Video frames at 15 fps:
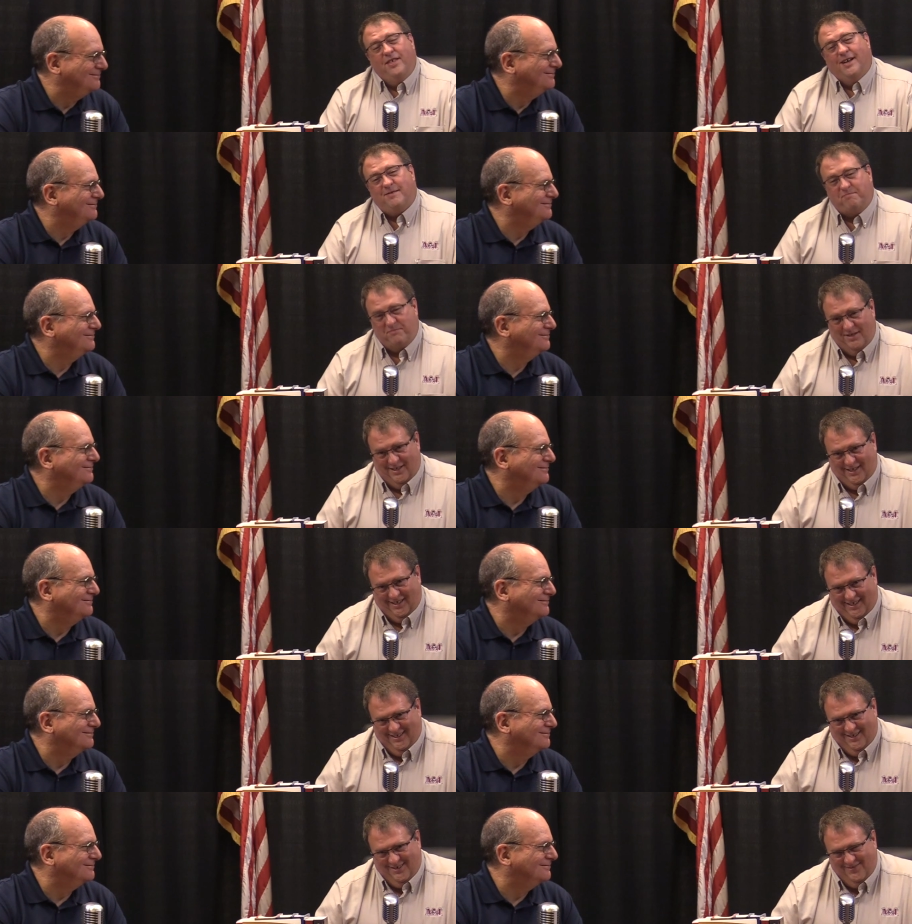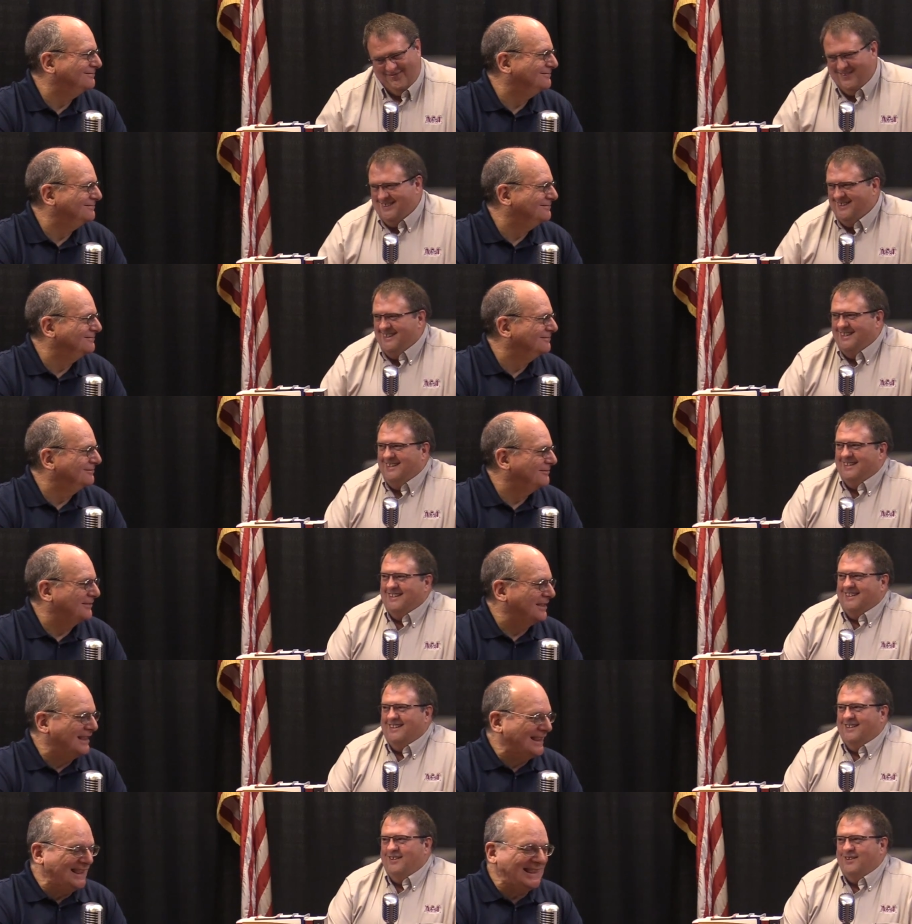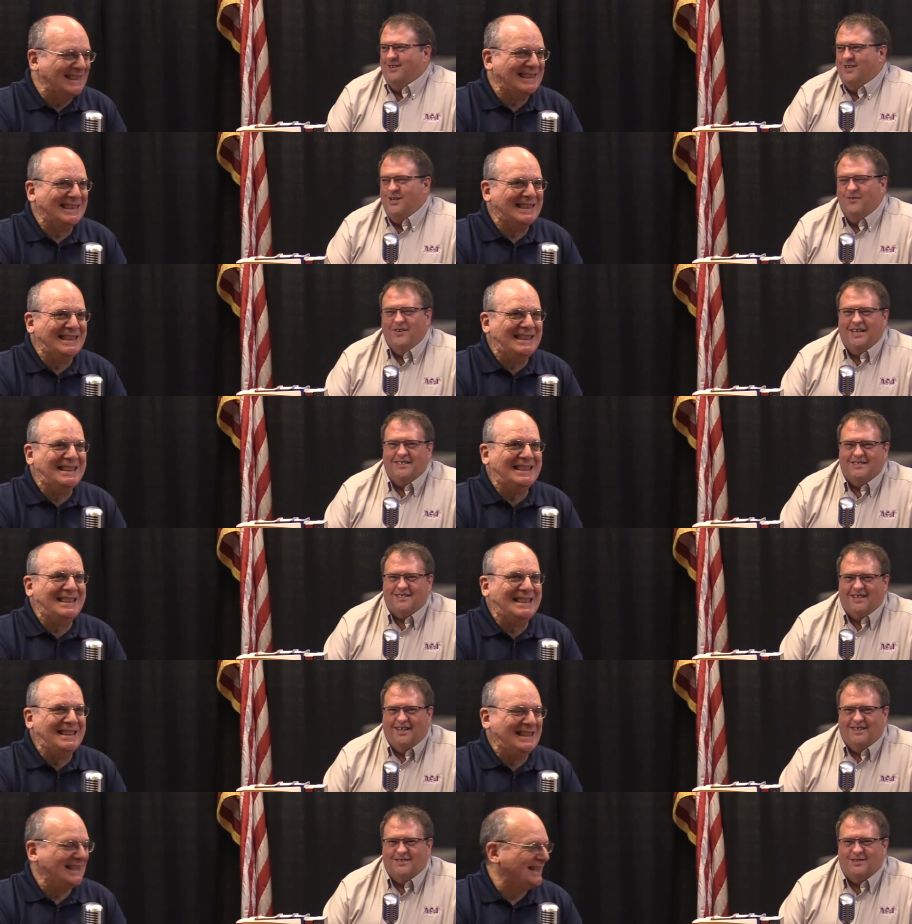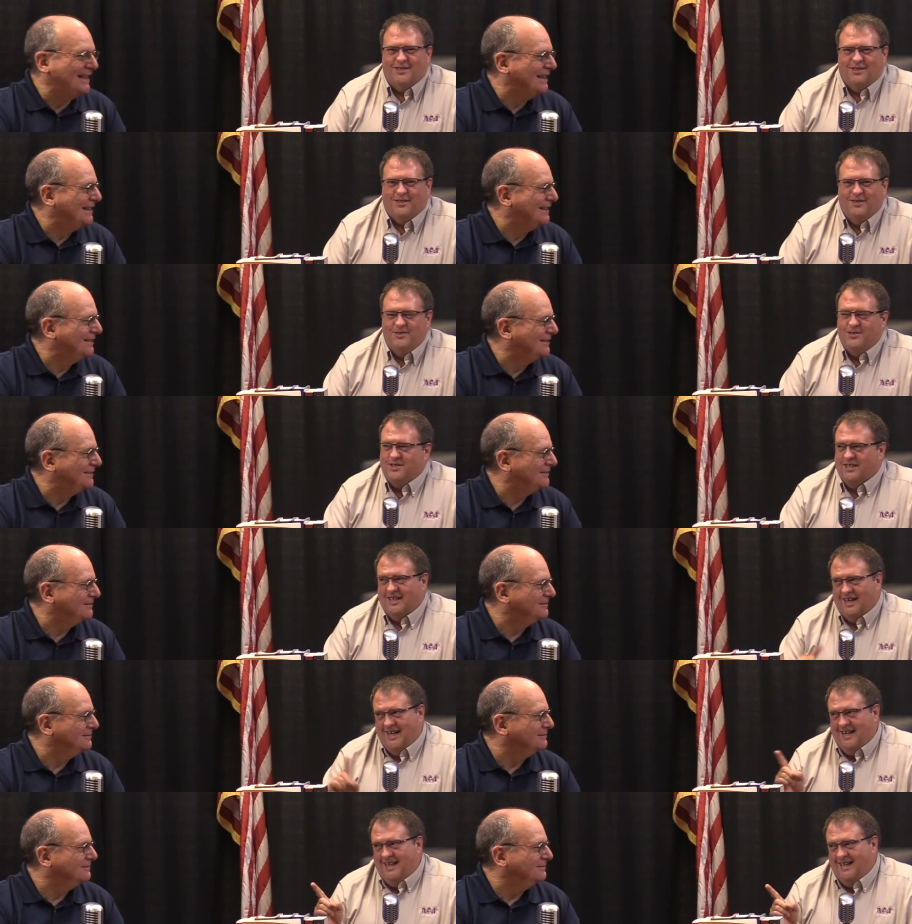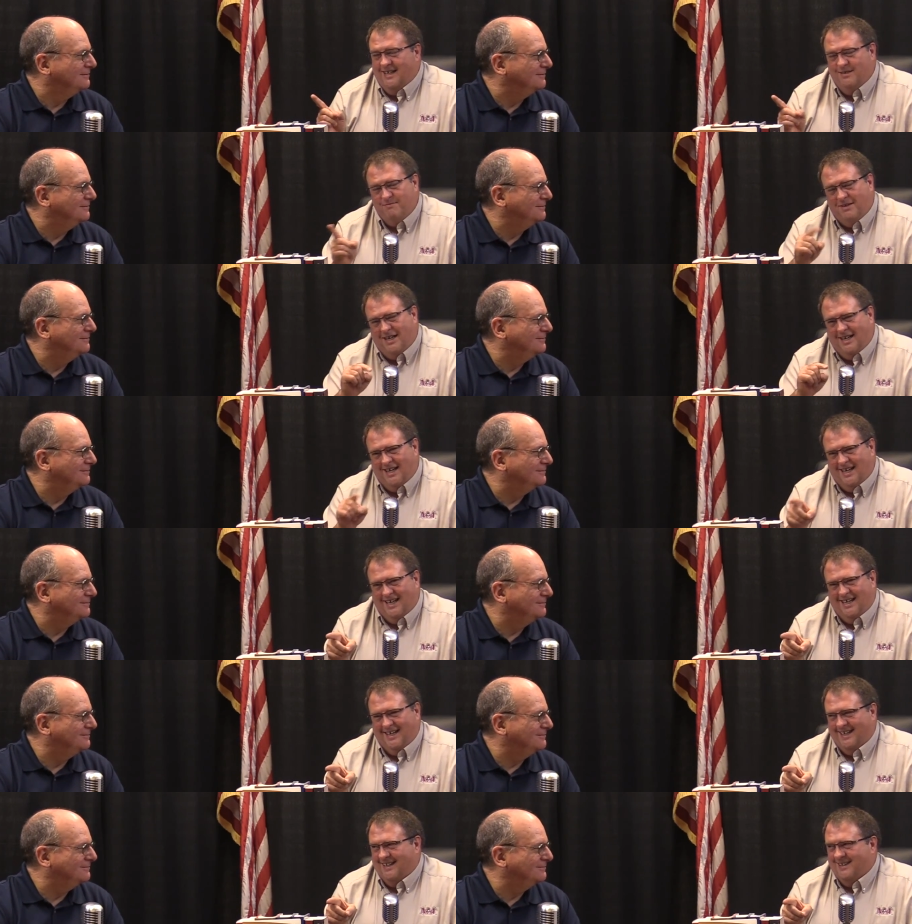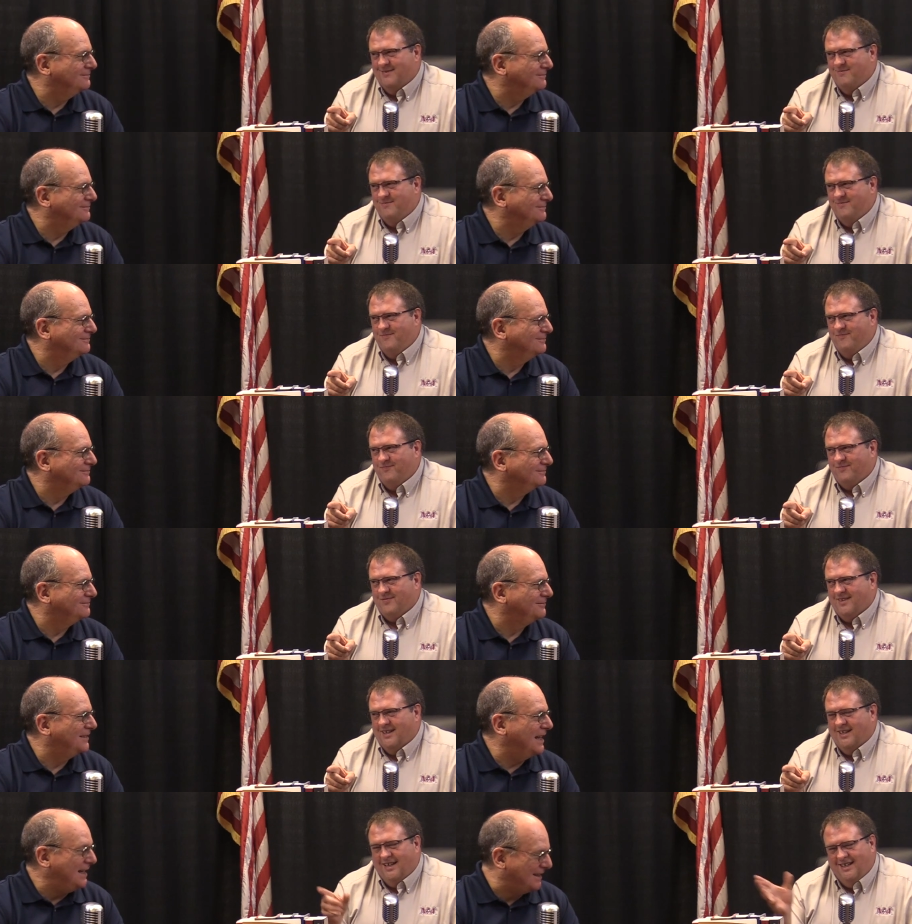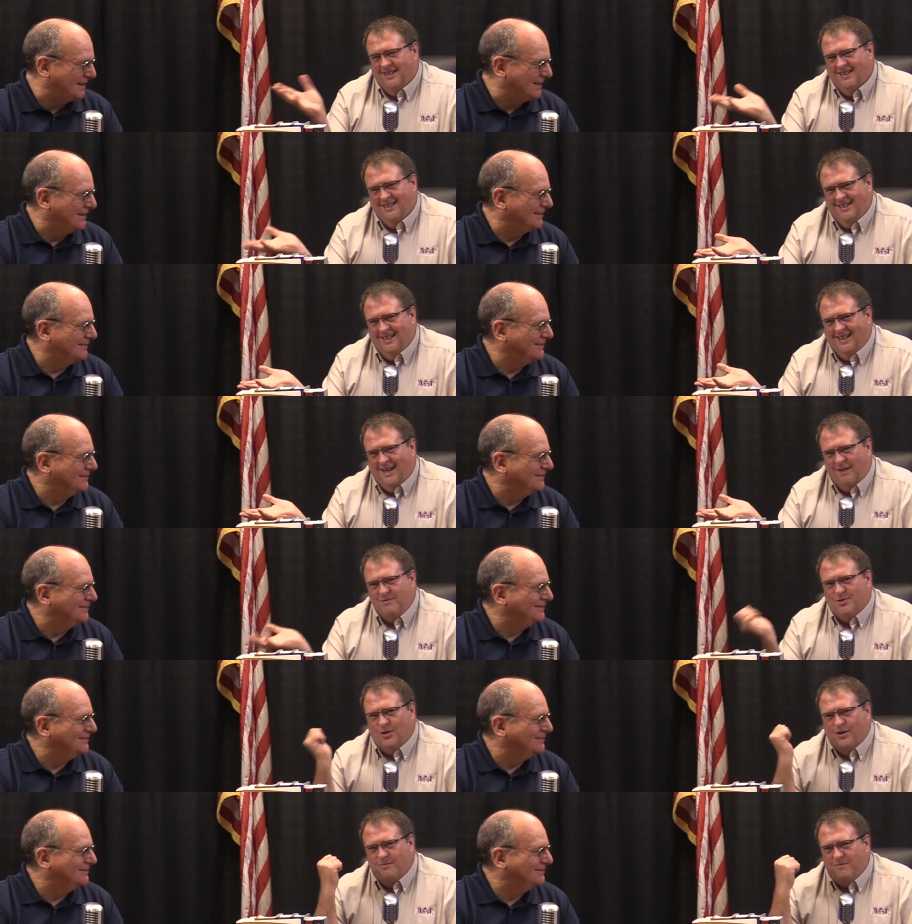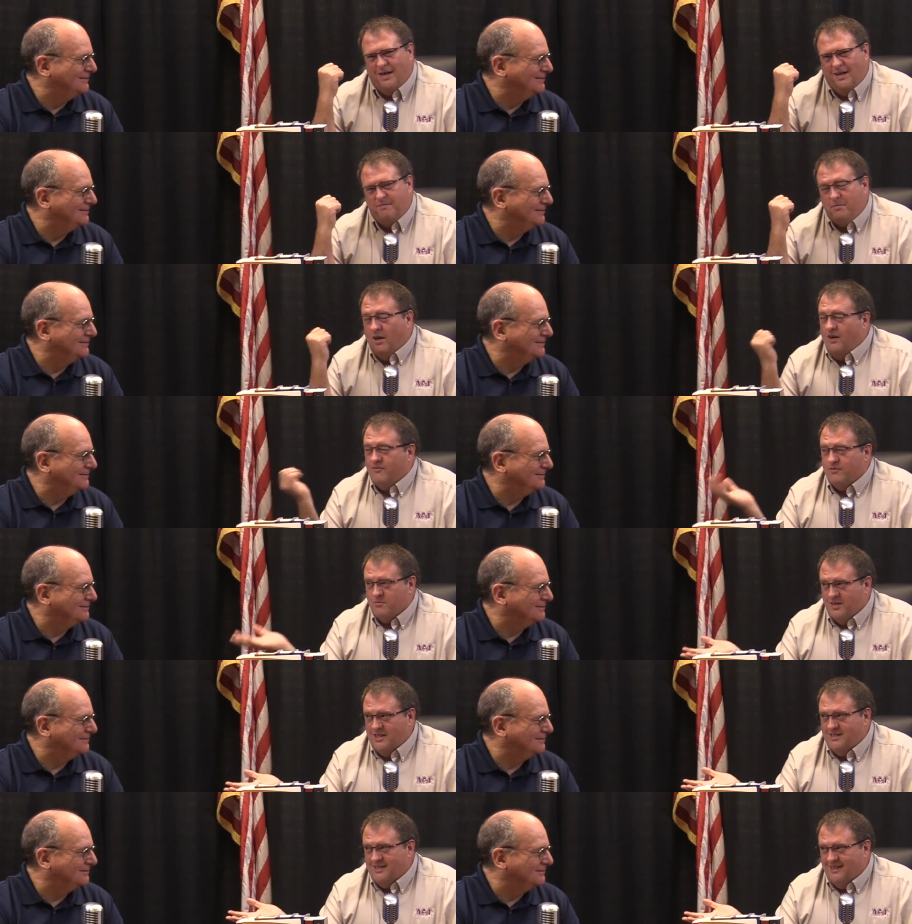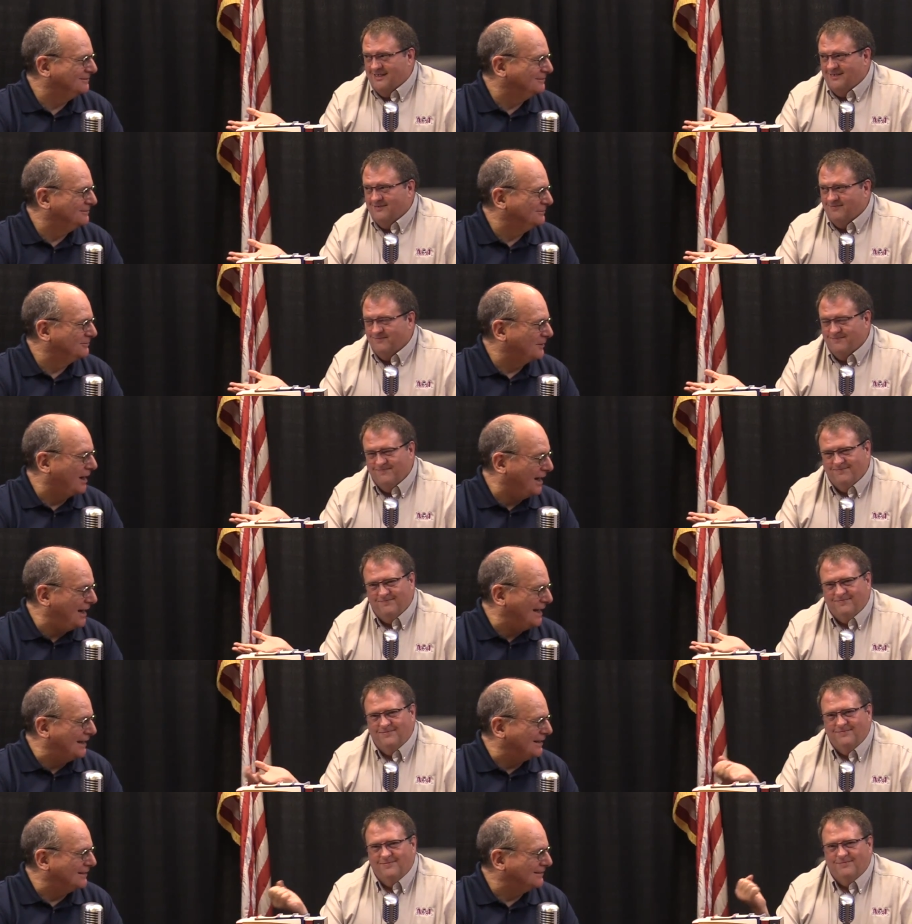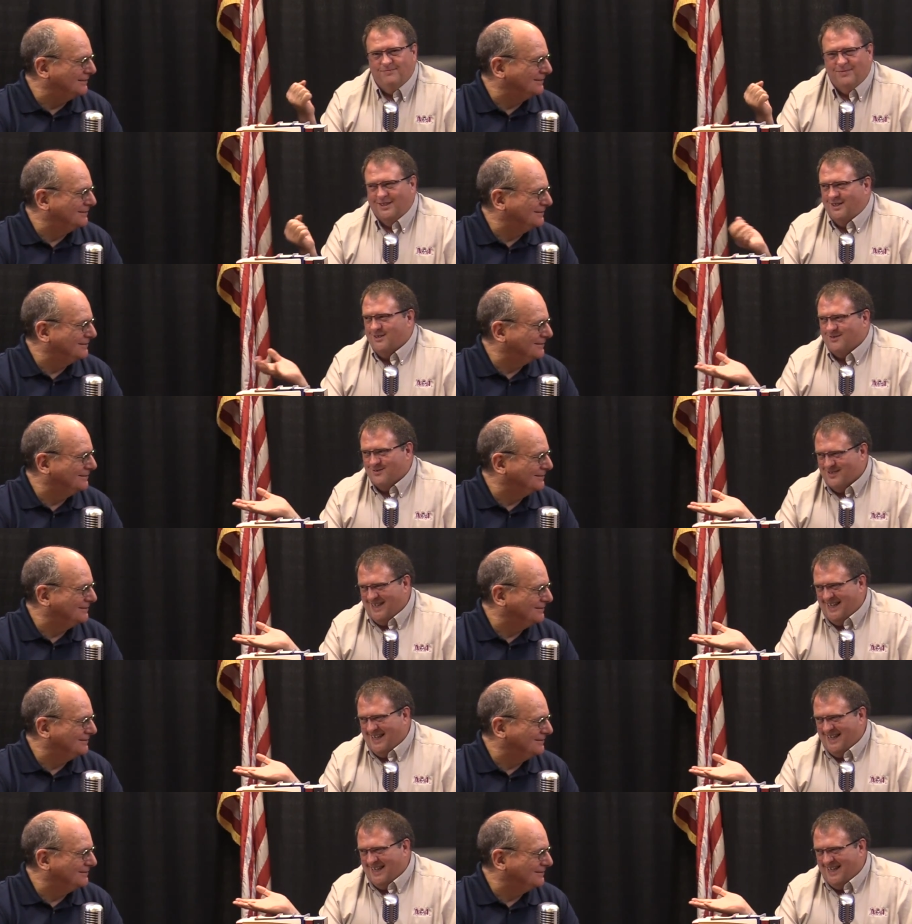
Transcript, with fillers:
Speaker 1: thick middle of the U.S. Constitution, line by line. Yes. I'm joined by Paul Fabrizio. Hi. Political